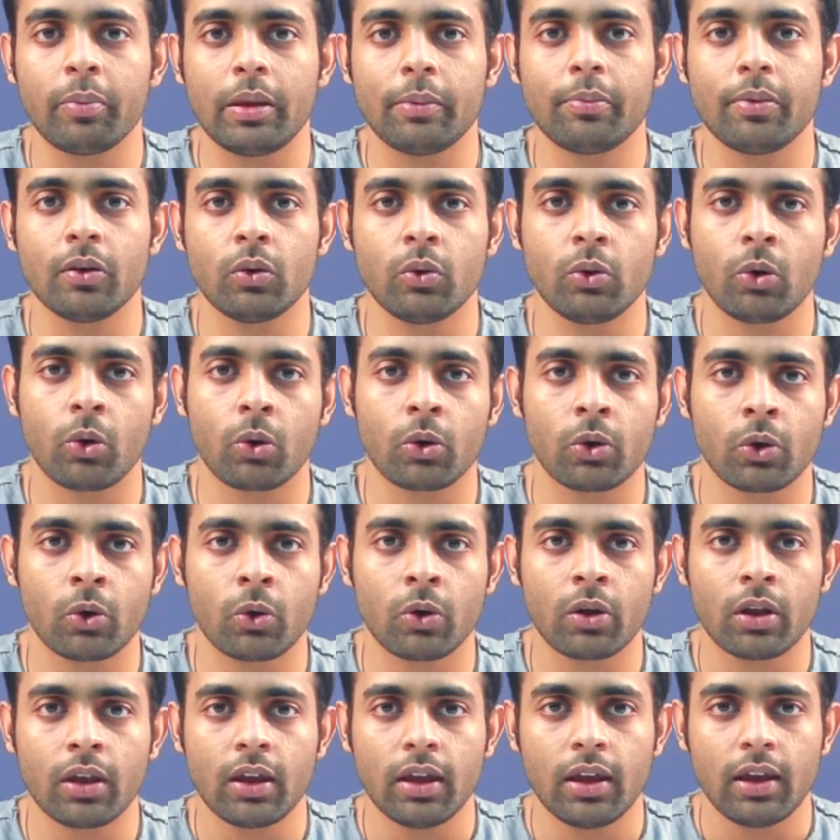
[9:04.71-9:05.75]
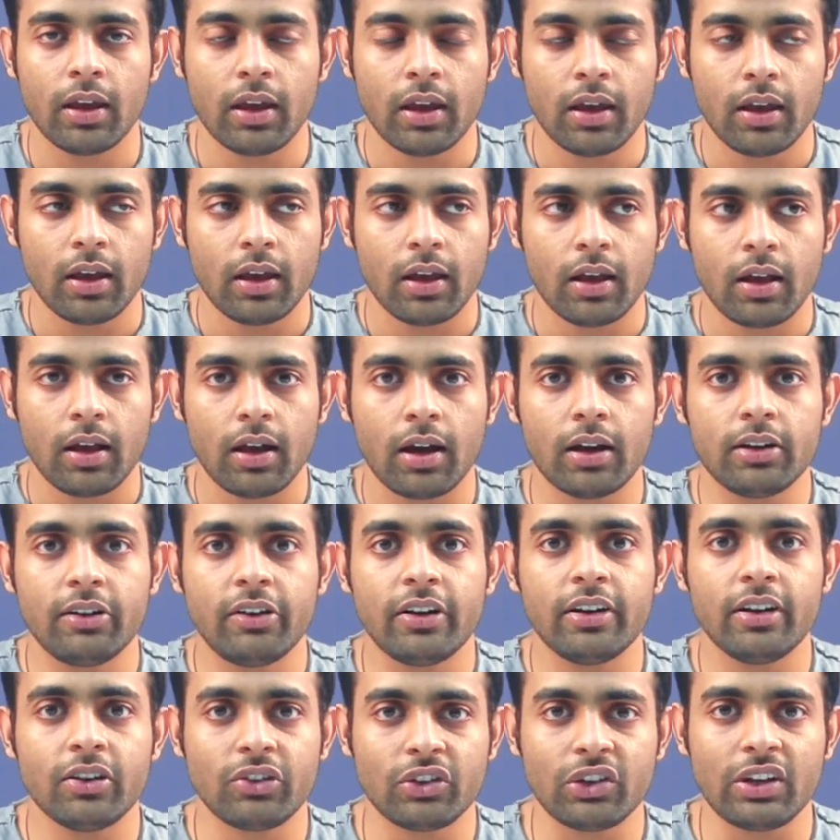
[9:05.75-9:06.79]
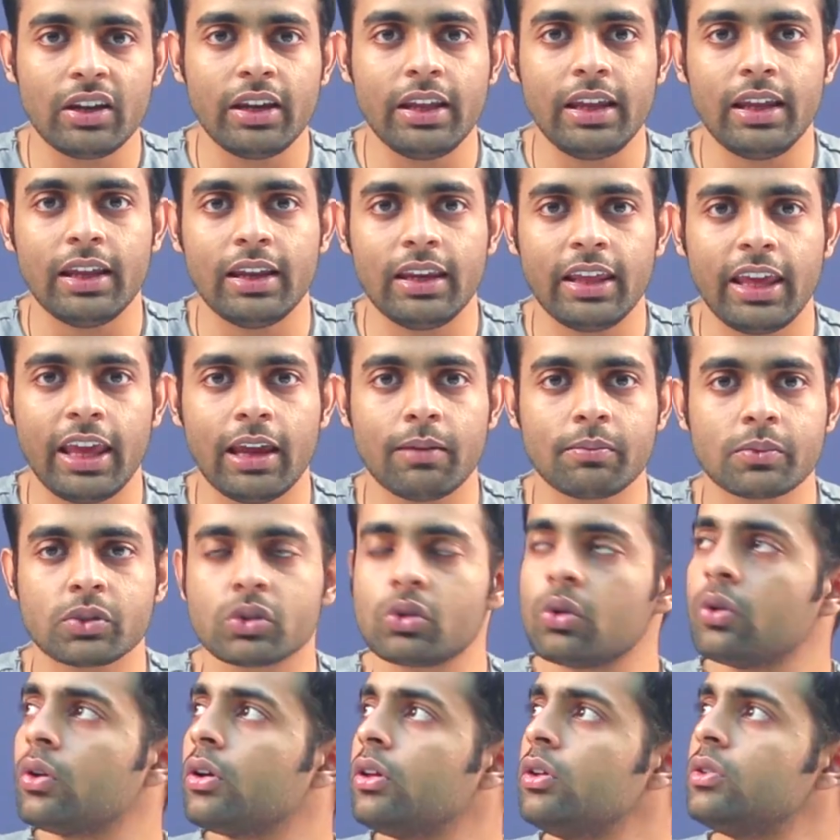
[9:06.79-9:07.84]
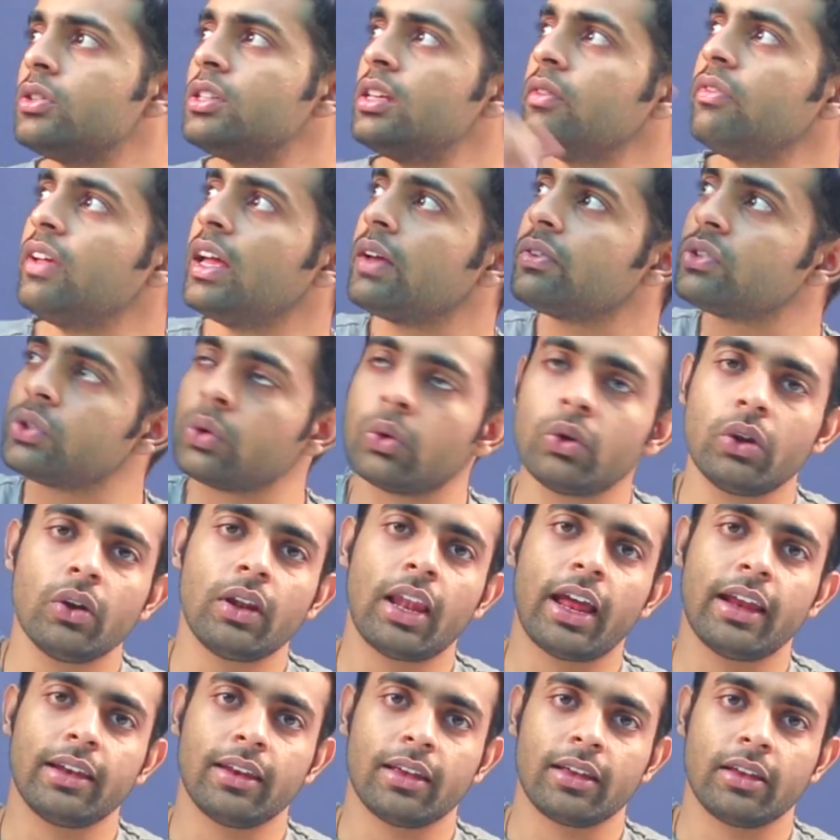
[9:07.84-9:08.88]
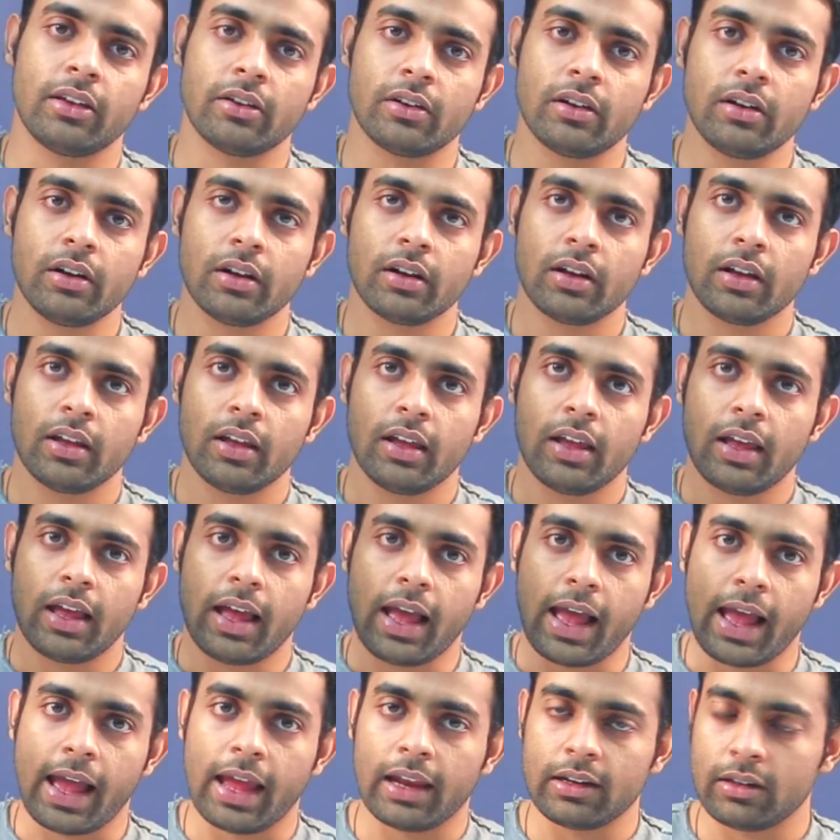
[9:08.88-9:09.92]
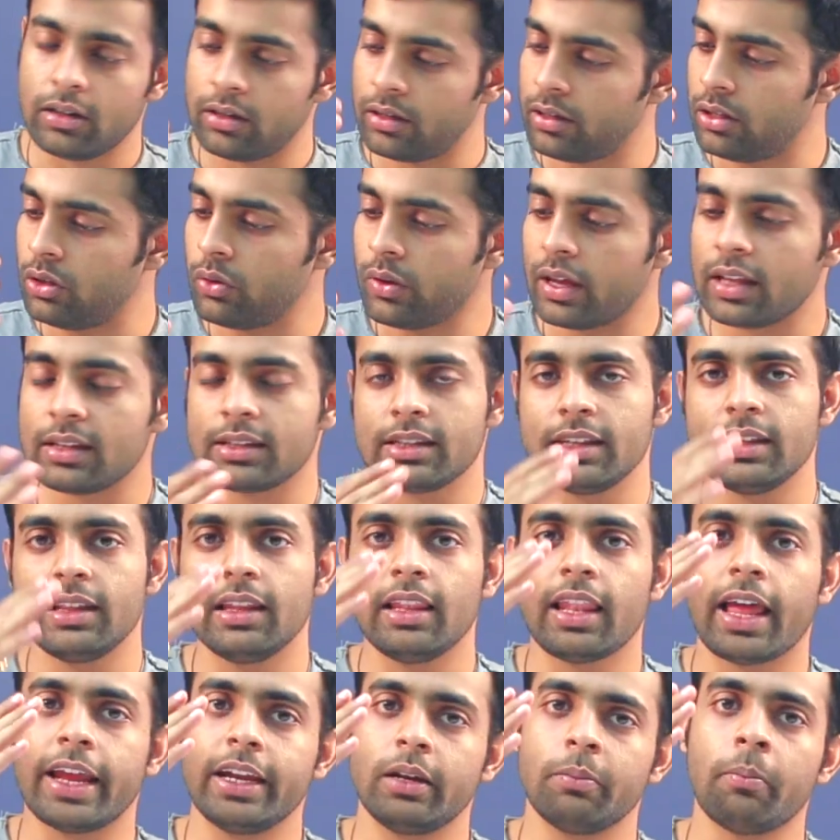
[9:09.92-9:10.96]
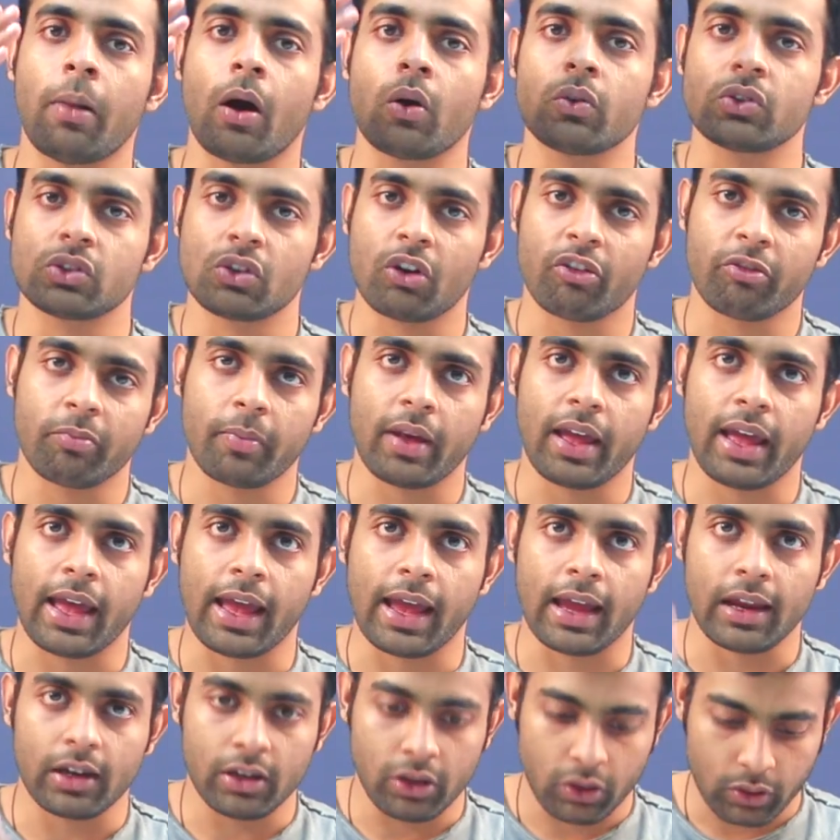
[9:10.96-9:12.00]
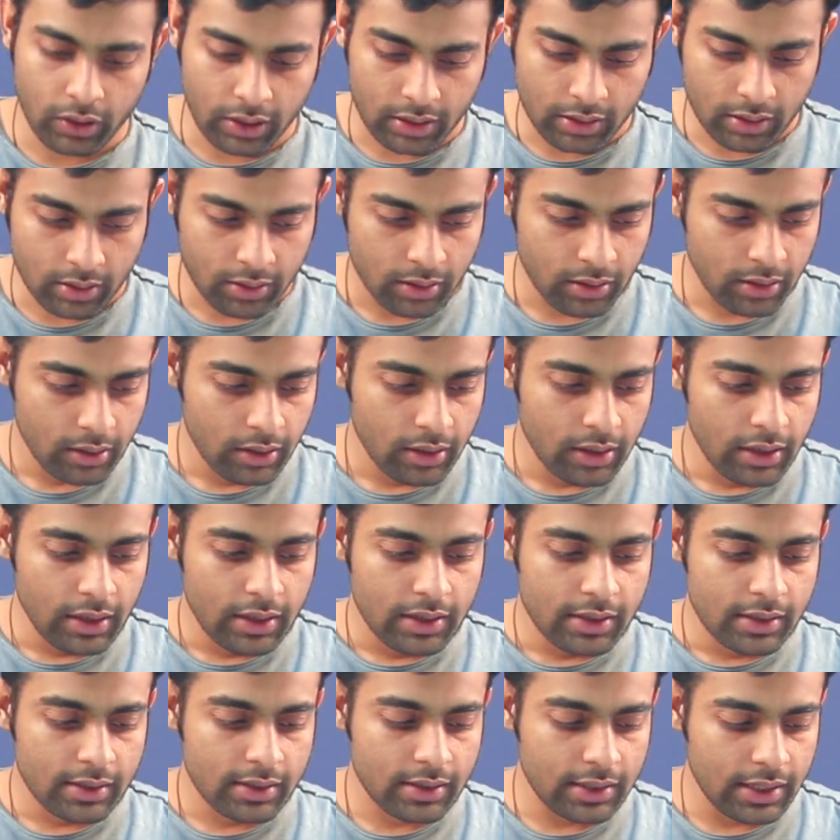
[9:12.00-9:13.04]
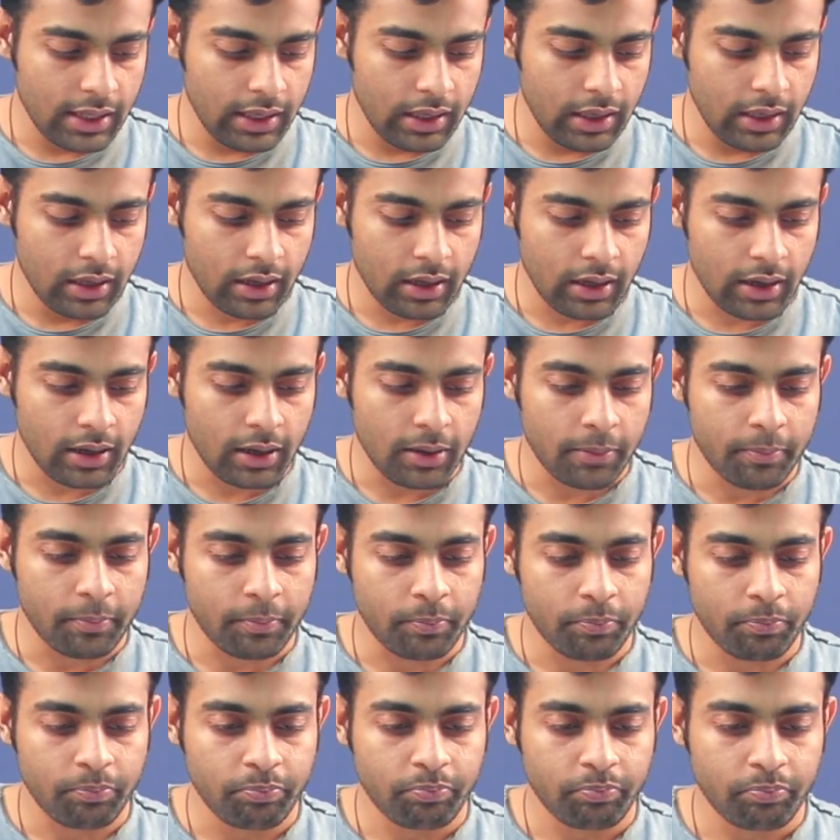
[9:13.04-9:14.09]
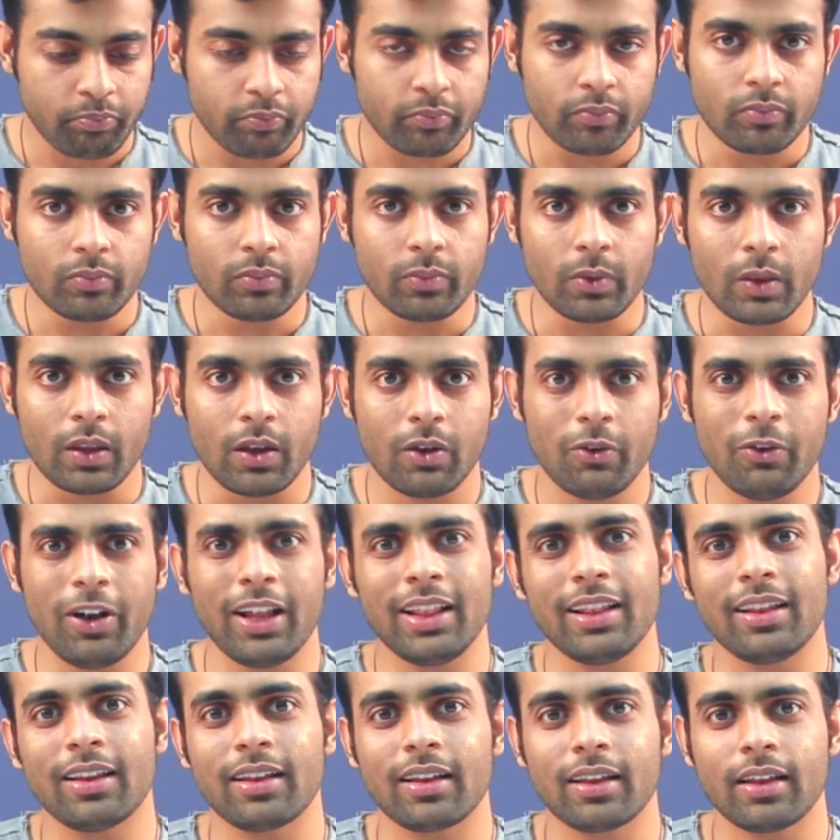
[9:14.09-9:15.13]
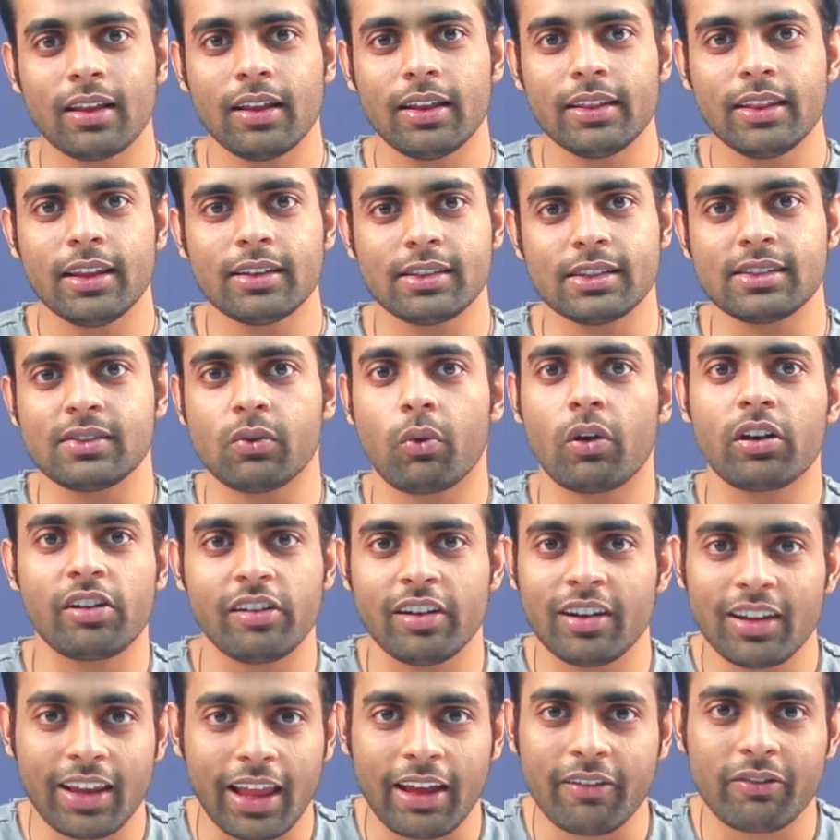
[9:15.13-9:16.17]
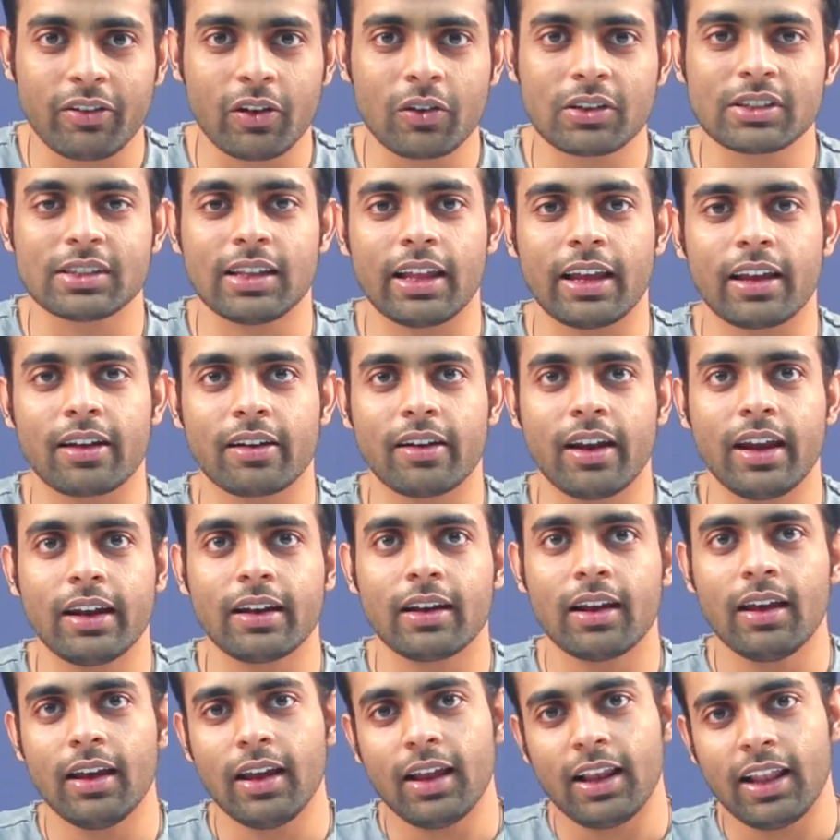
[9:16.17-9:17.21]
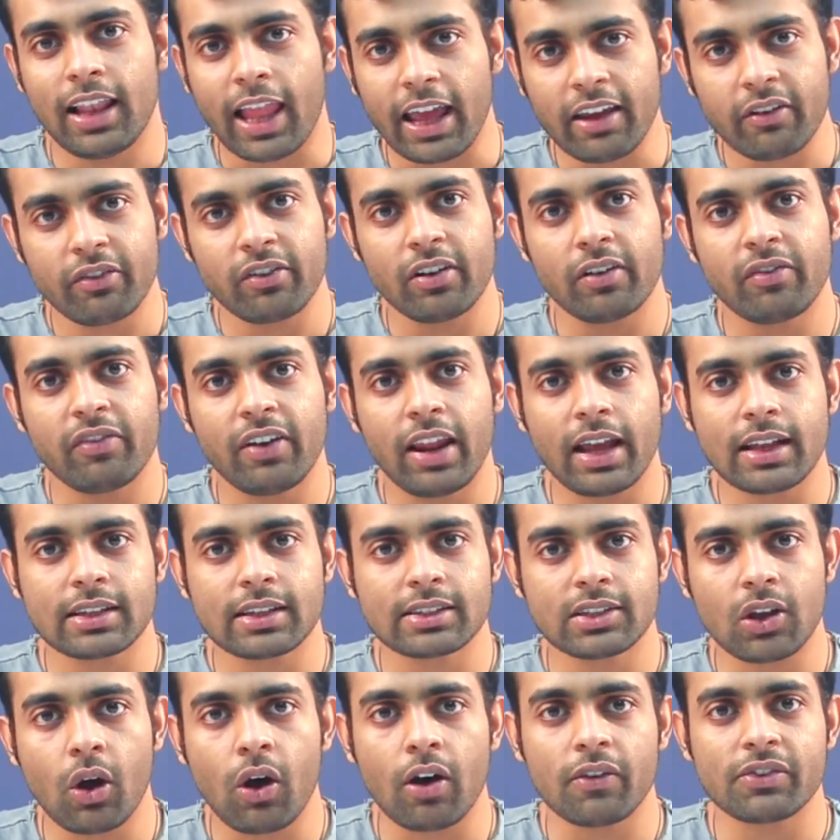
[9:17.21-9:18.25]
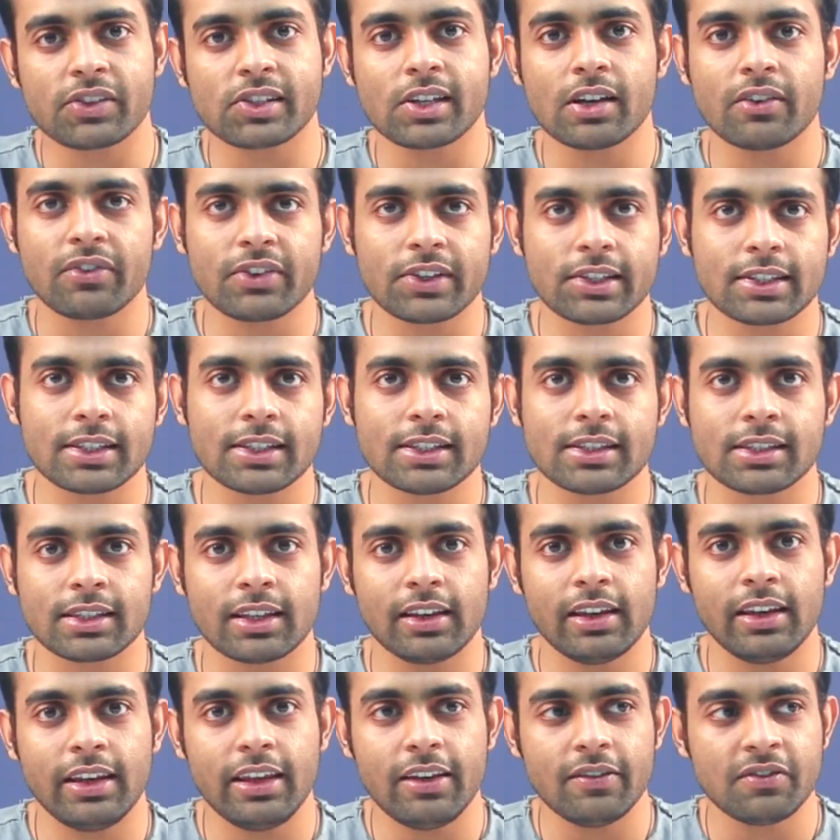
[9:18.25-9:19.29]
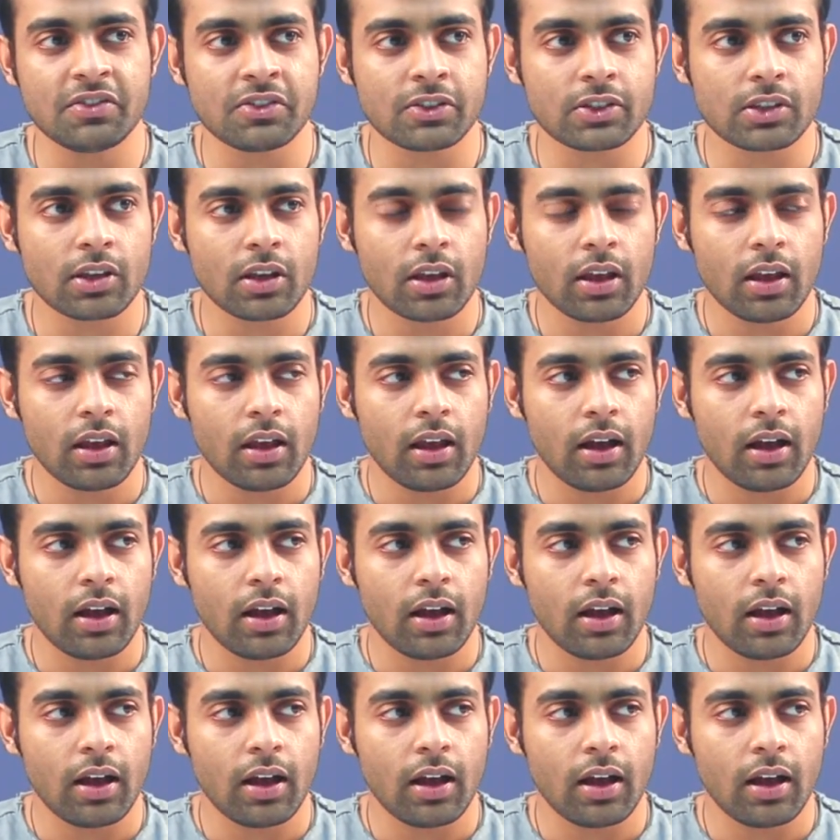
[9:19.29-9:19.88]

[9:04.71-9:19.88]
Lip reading: for people who don't know. Traditionally in games, so you see we have studio lighting here, and you can see the light bounce off my hand. You can see, well, this is what real life looks like, right? Life reflects off surfaces, leaves